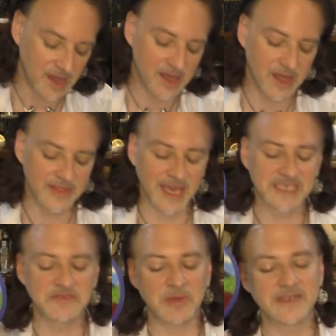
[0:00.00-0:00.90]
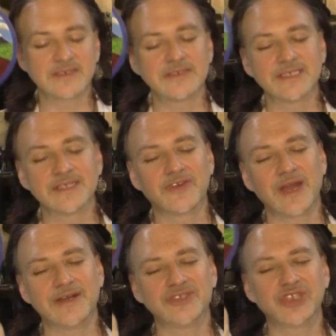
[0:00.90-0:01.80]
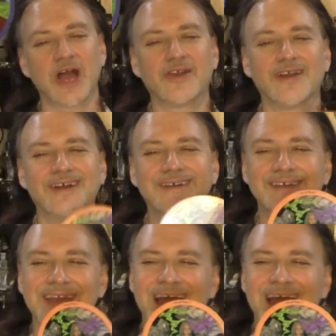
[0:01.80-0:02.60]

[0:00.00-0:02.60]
Oh, the Ace of Pentacles in the crown chakra